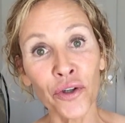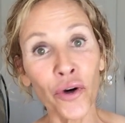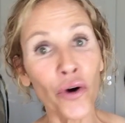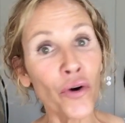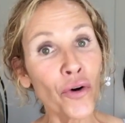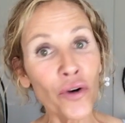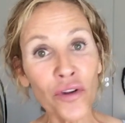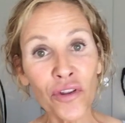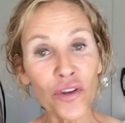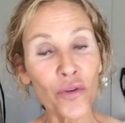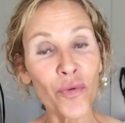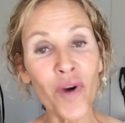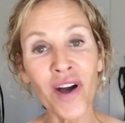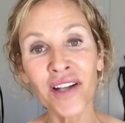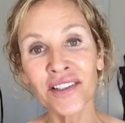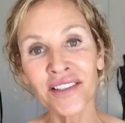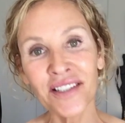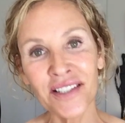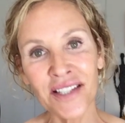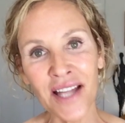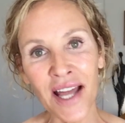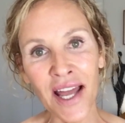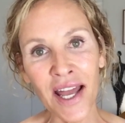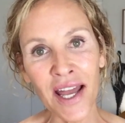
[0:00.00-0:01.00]
Or throughout the
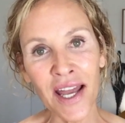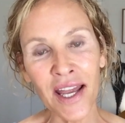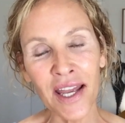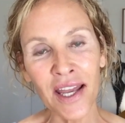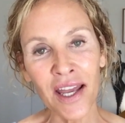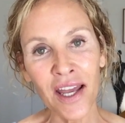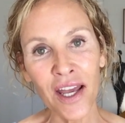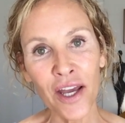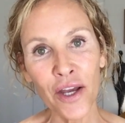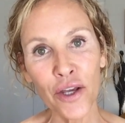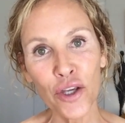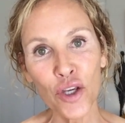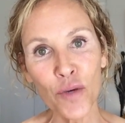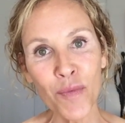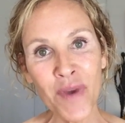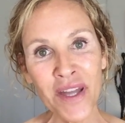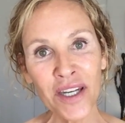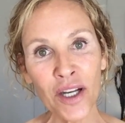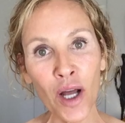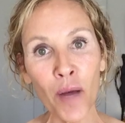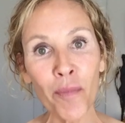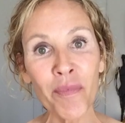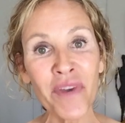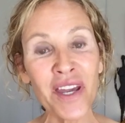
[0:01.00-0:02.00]
day, you may
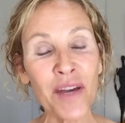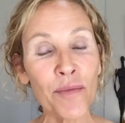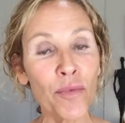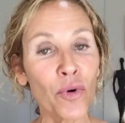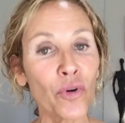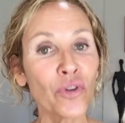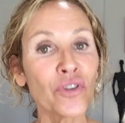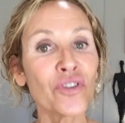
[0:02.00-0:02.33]
not be able